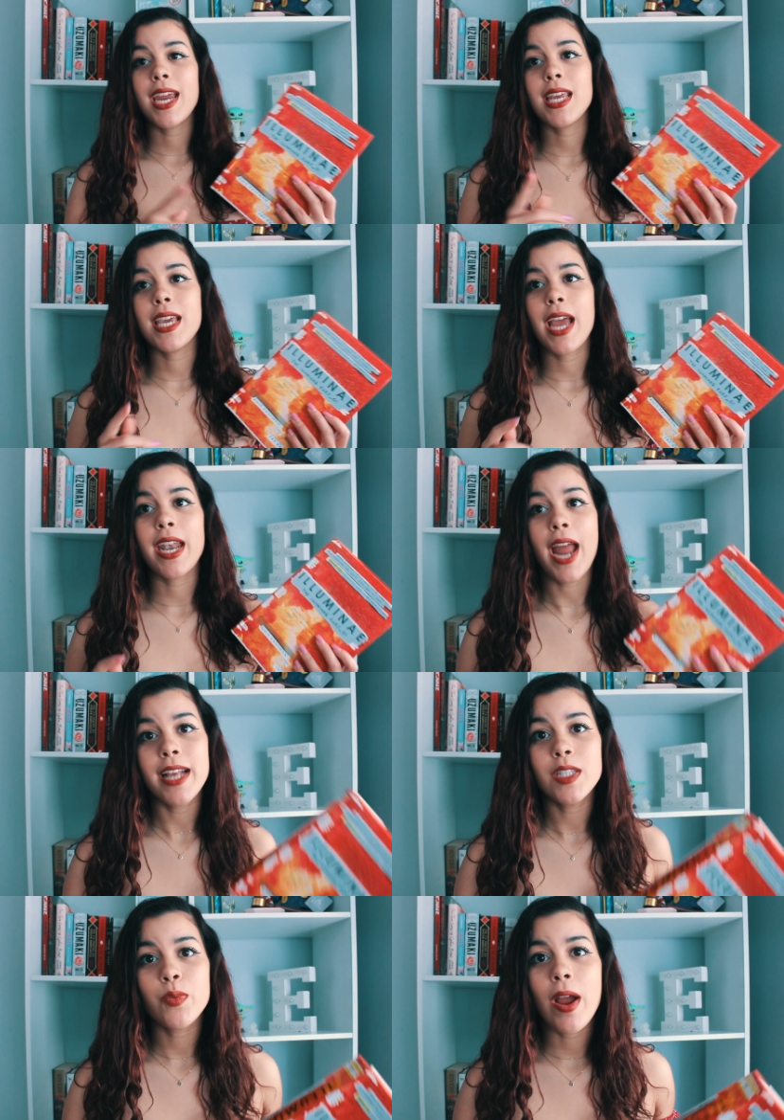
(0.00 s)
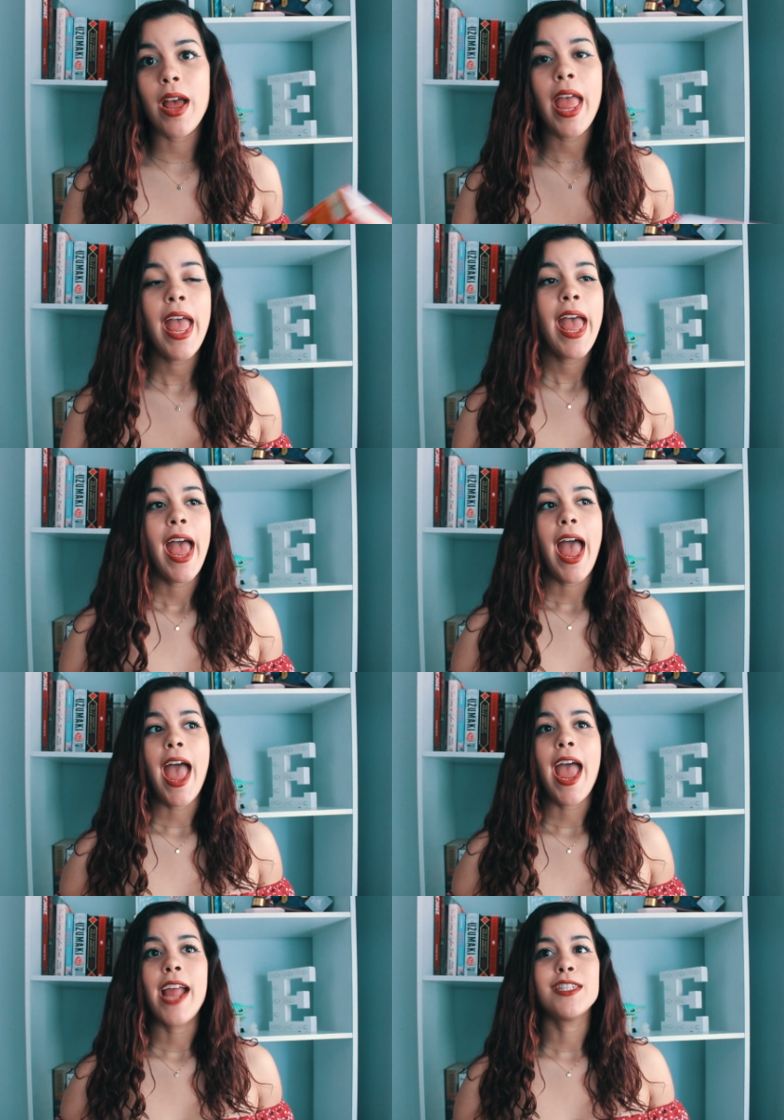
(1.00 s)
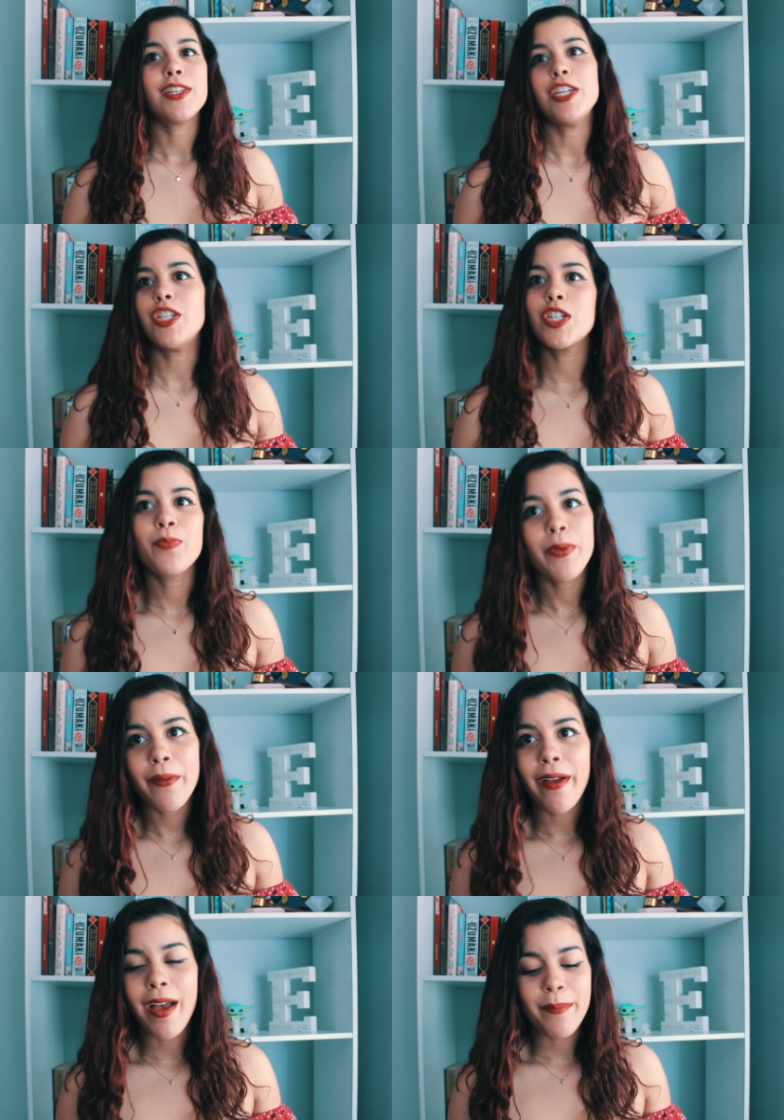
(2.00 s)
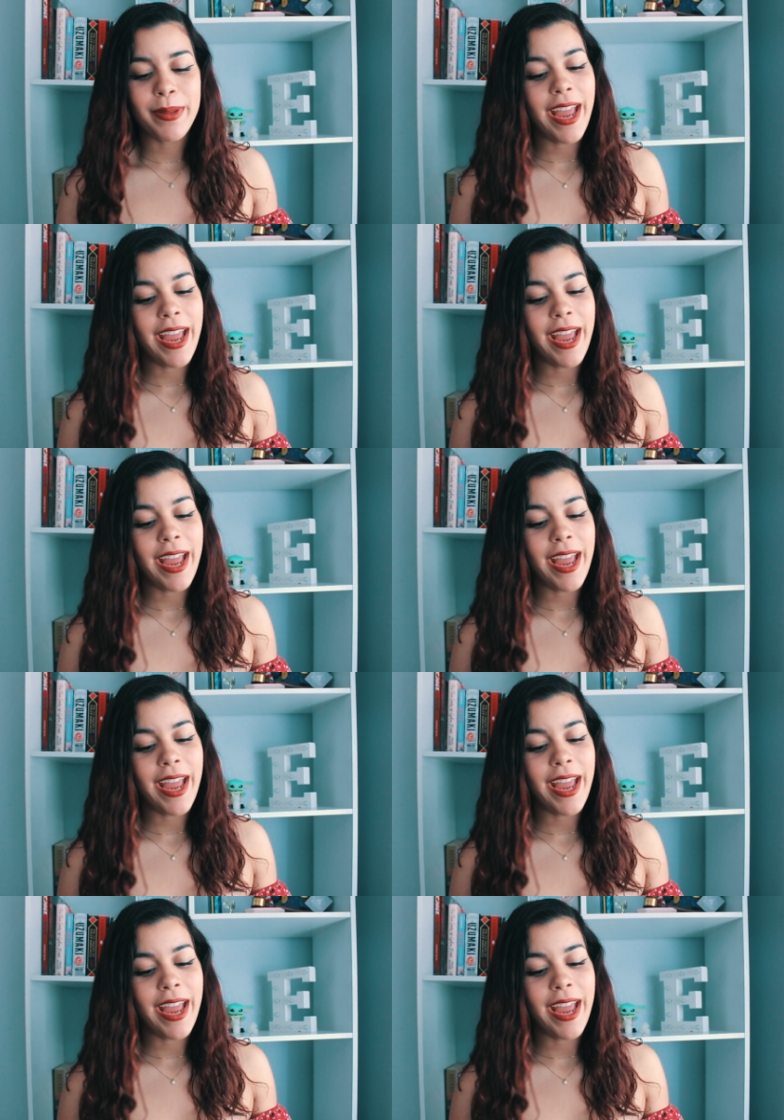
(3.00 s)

Katie and Ezra, and they just broke up,